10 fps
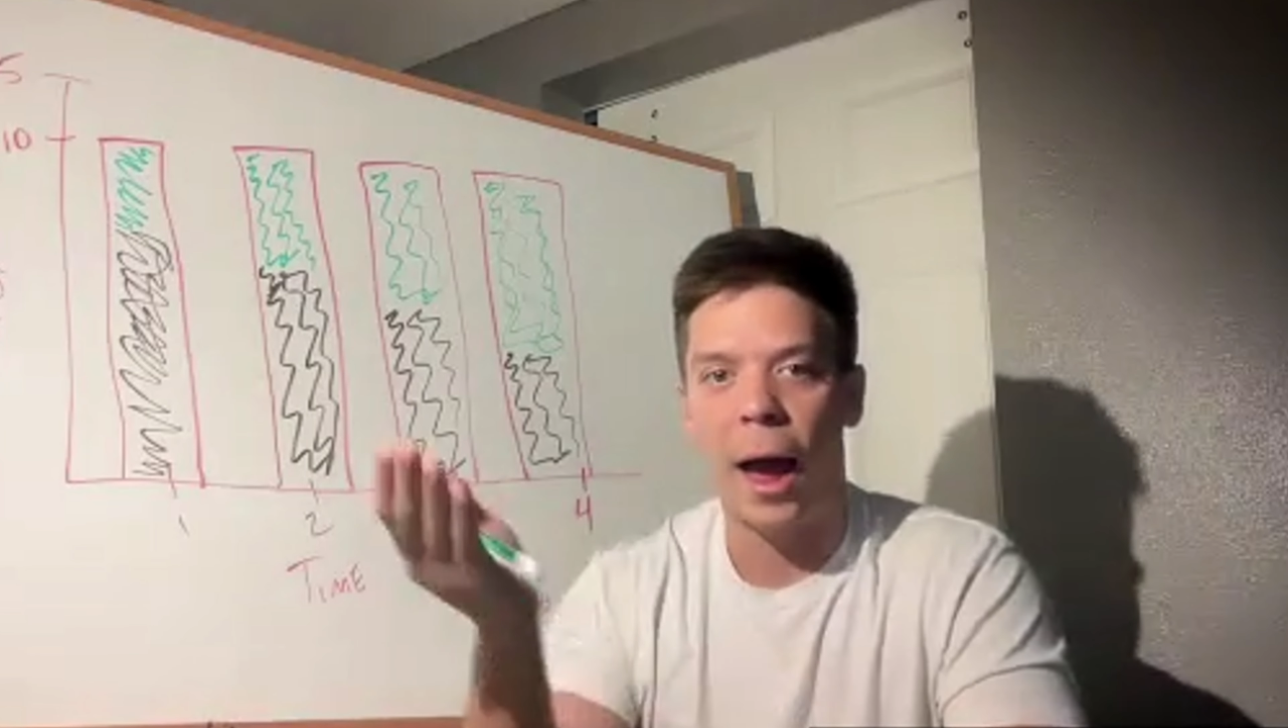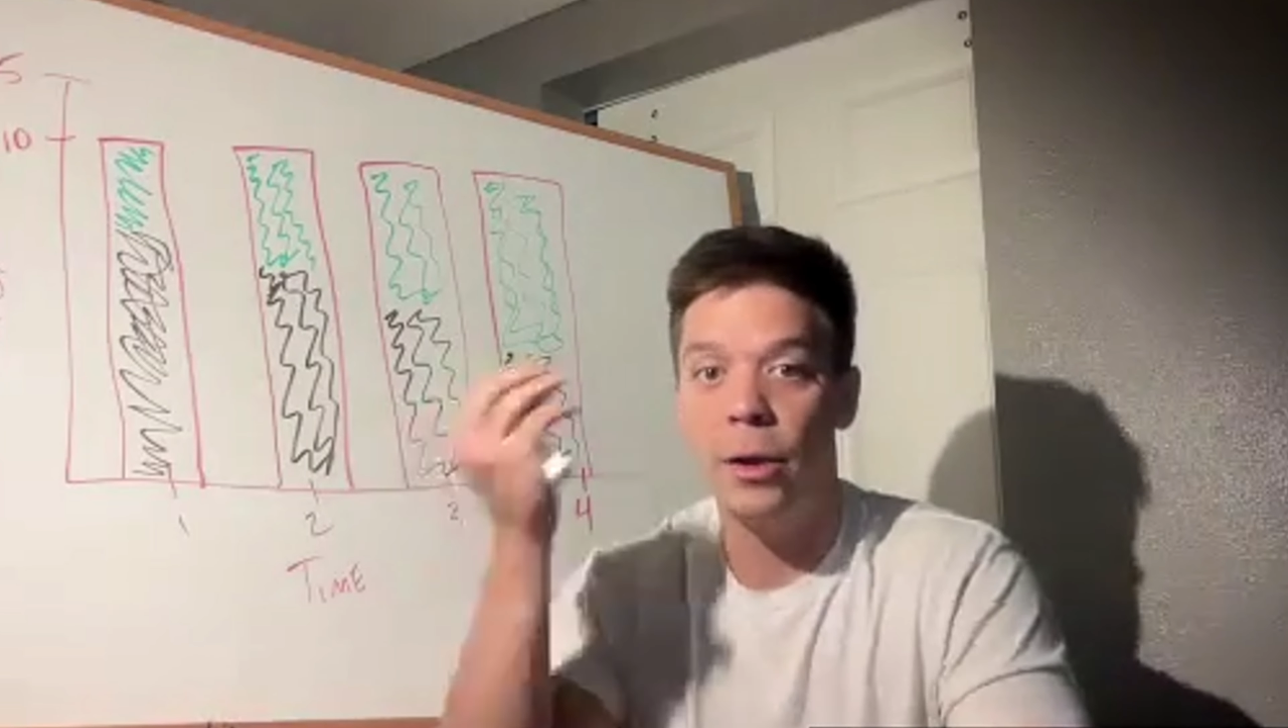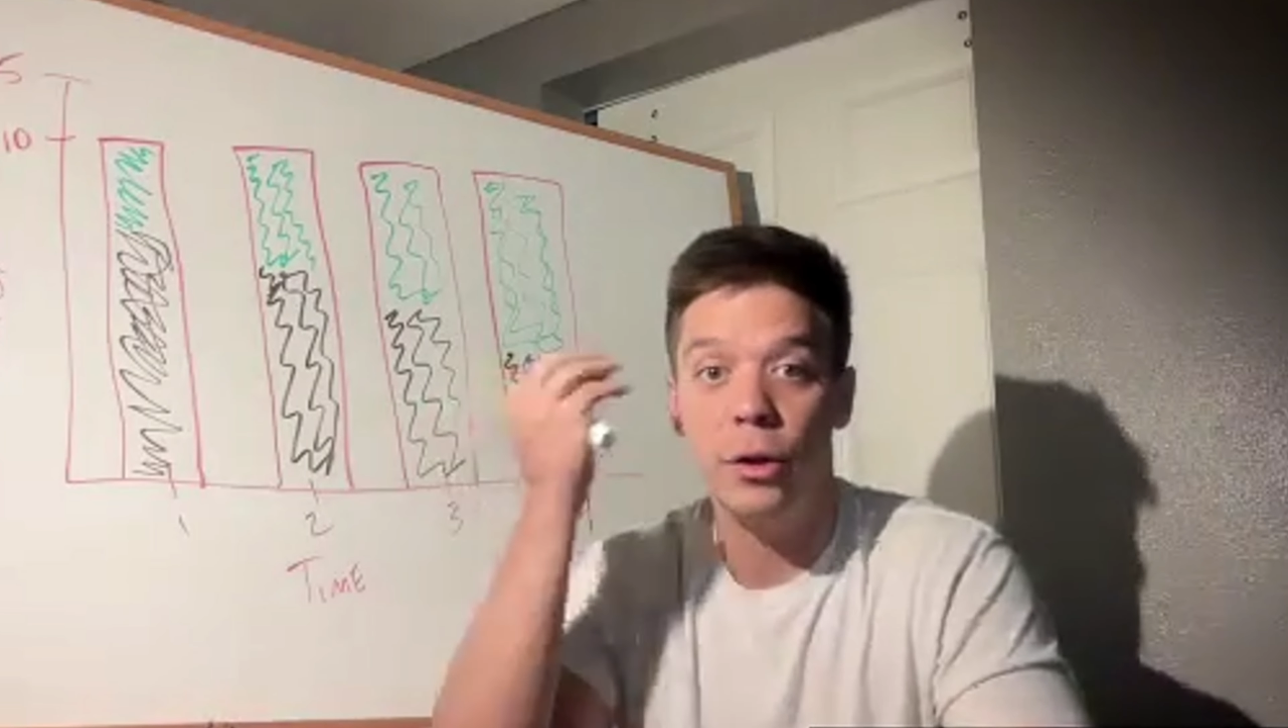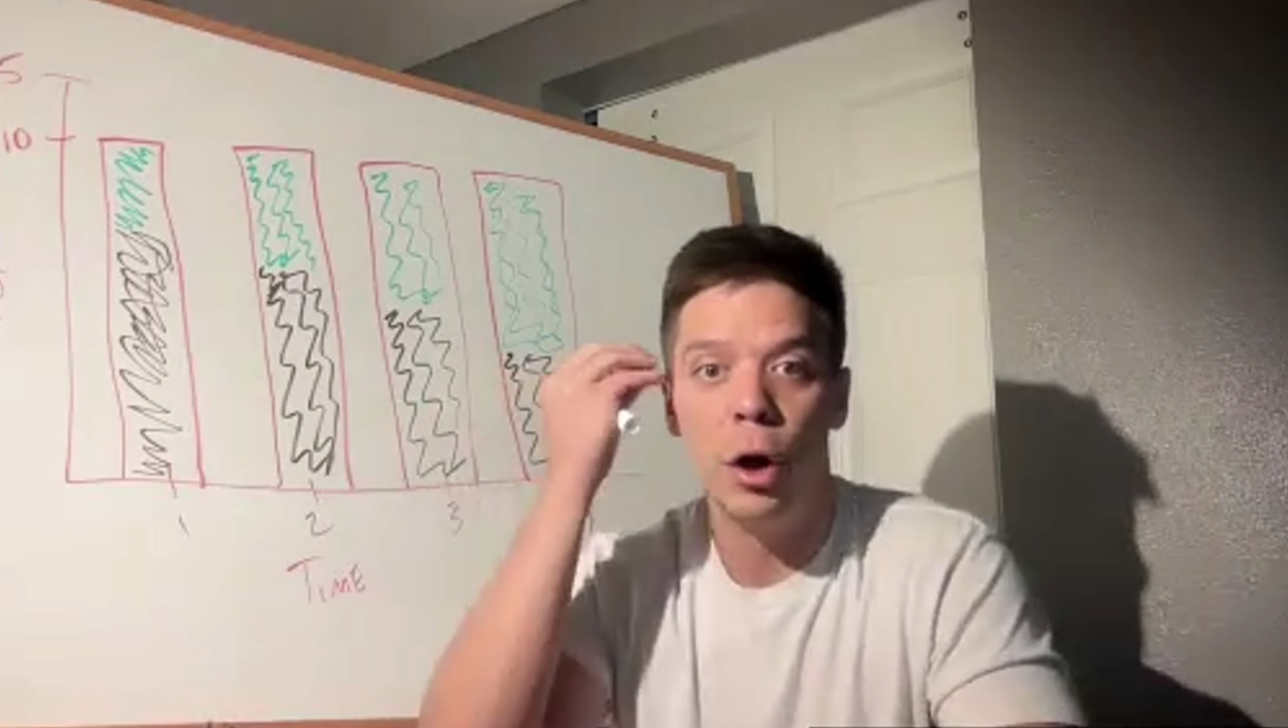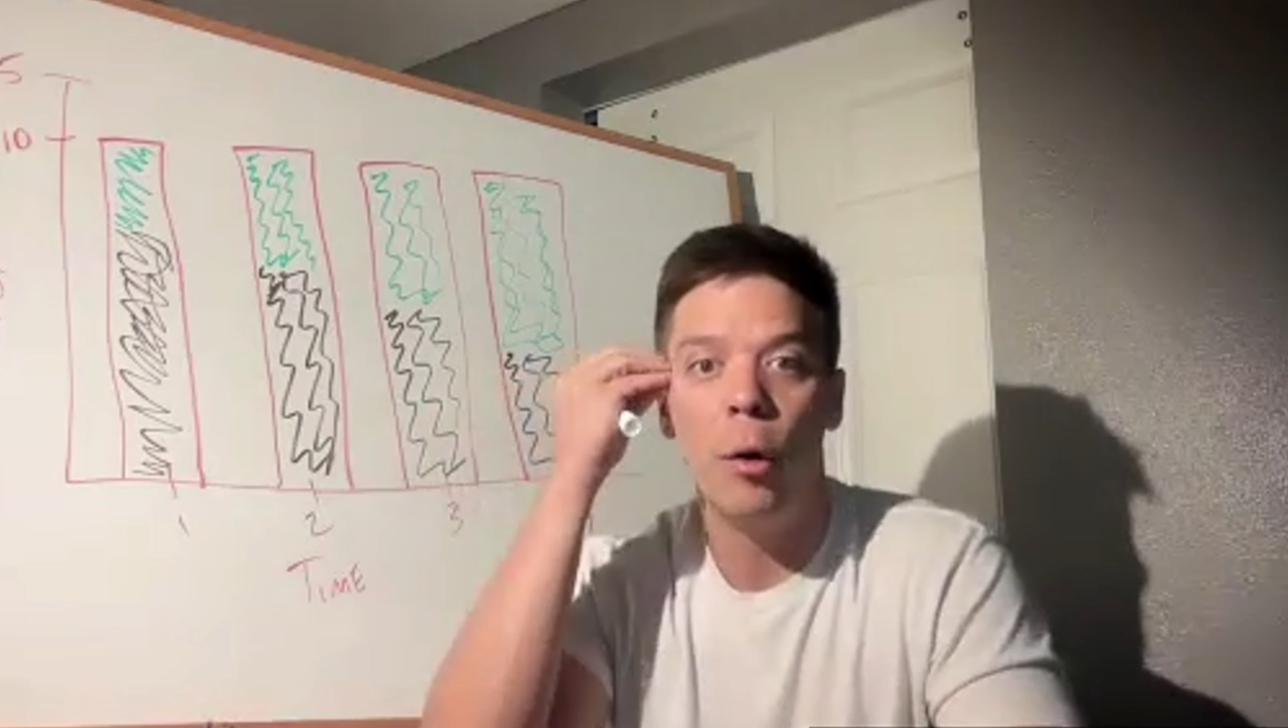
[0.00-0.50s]

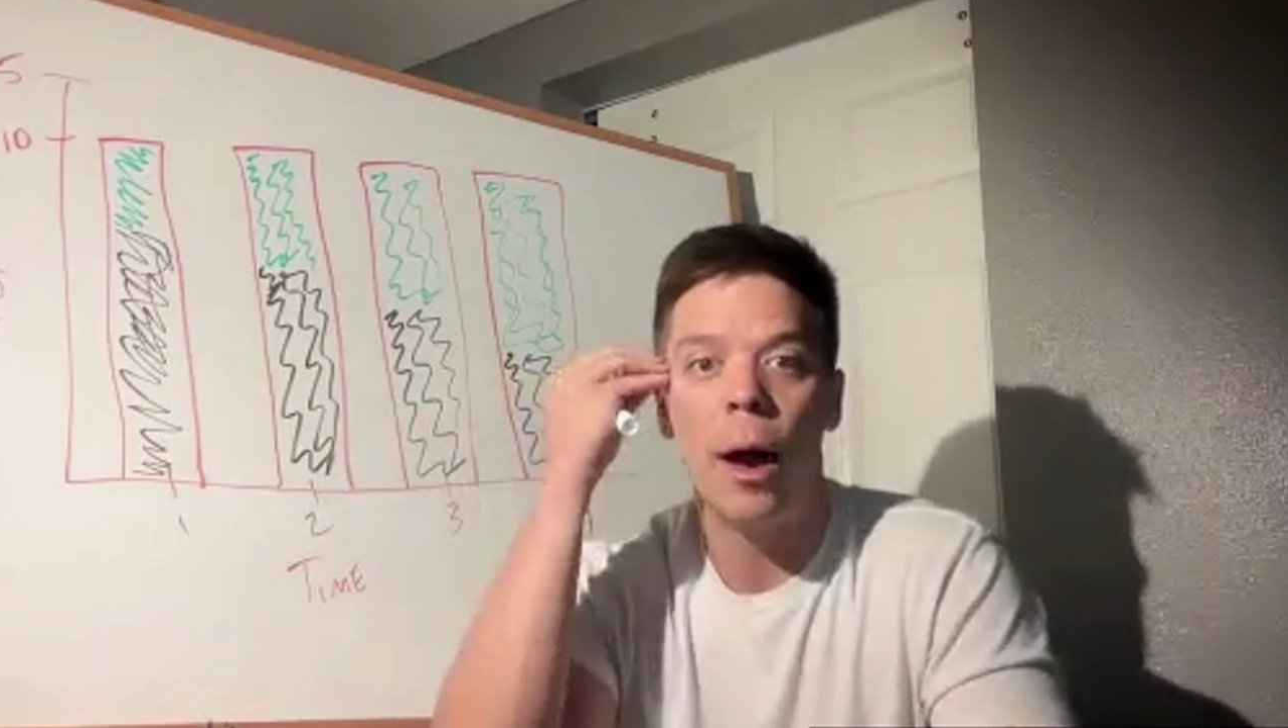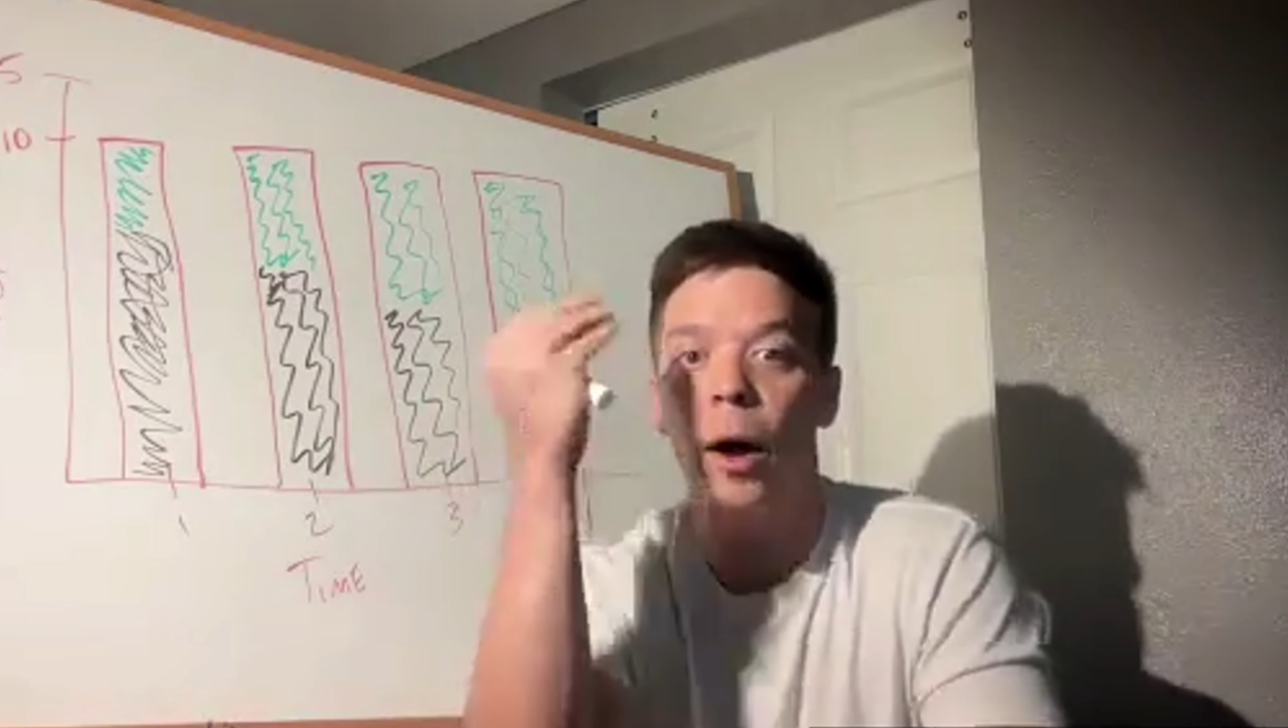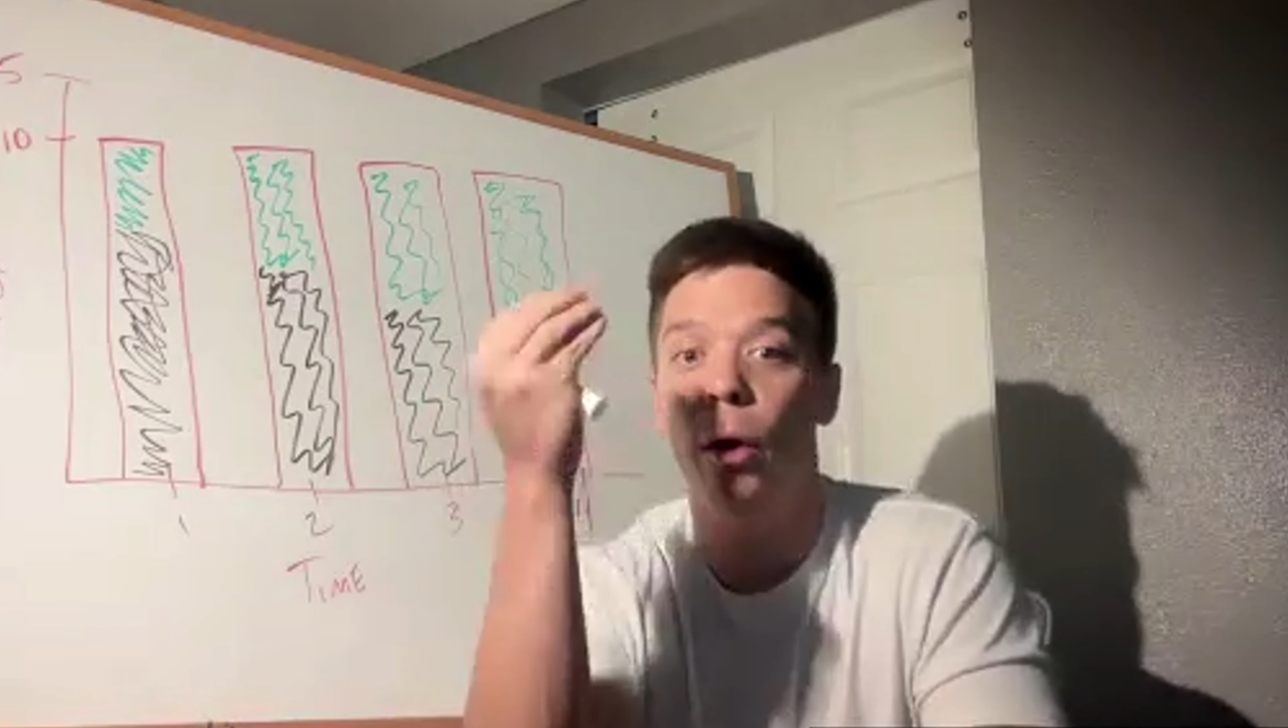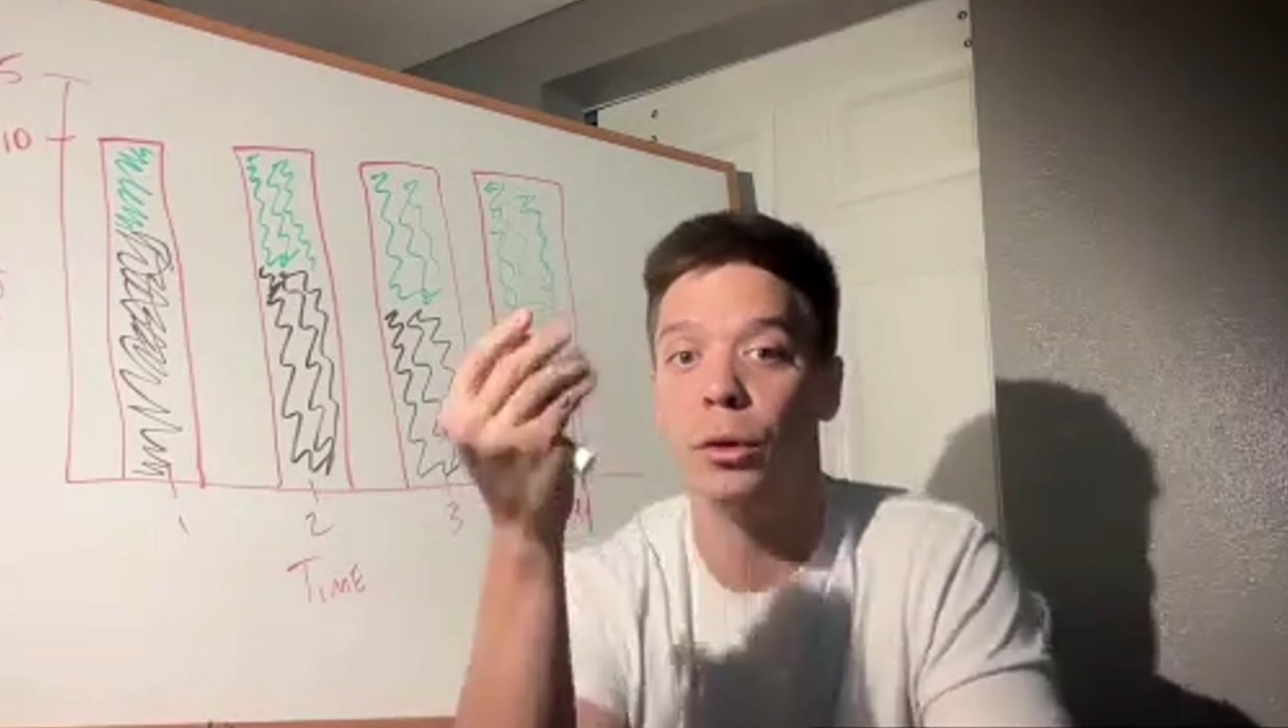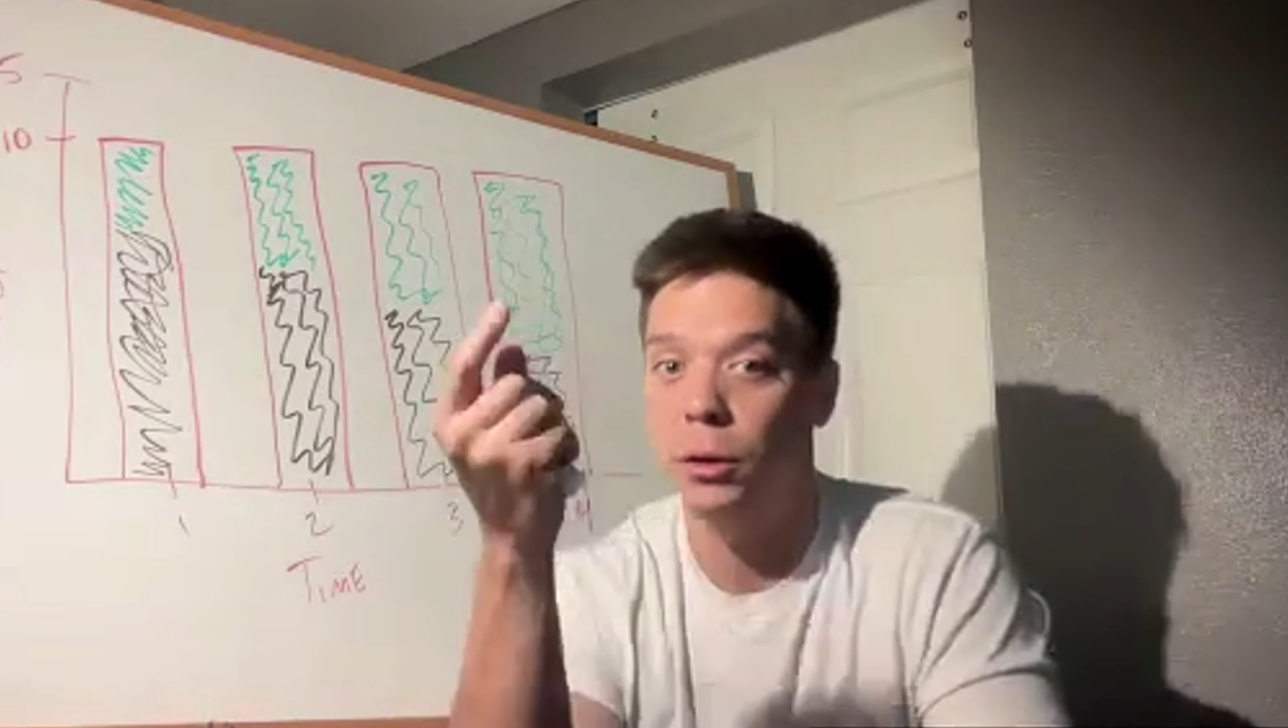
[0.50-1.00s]

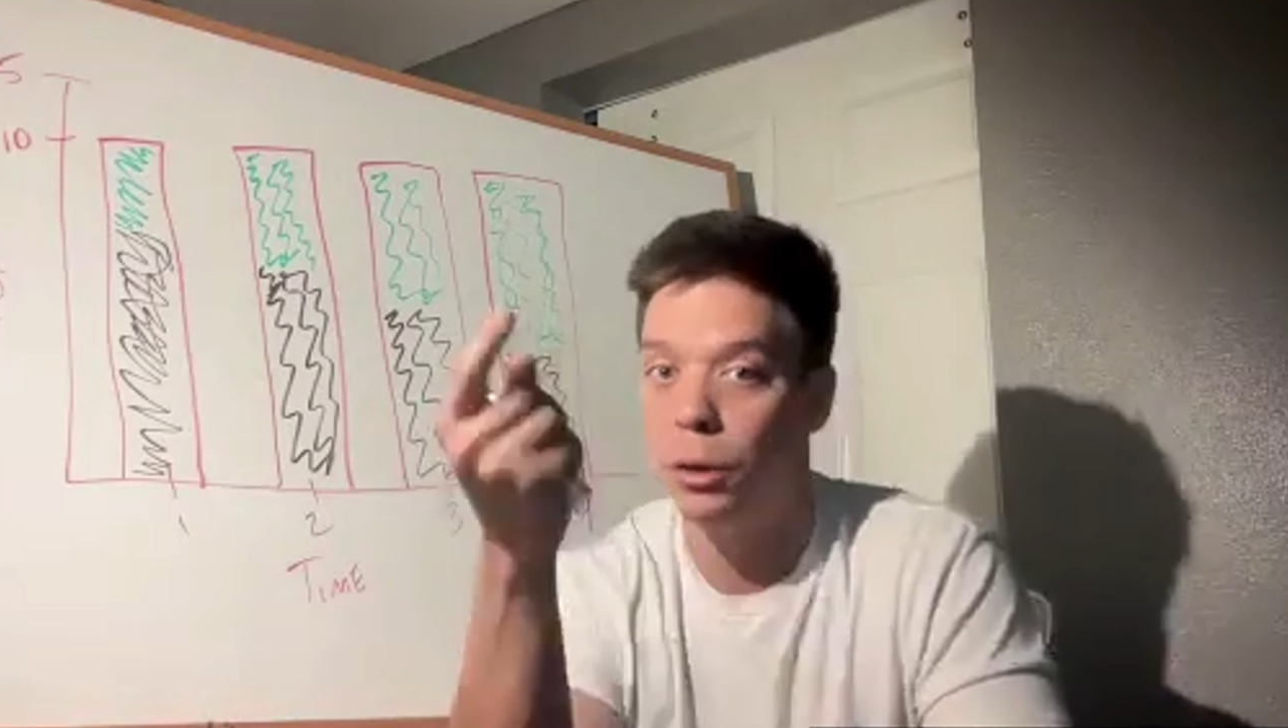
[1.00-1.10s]
how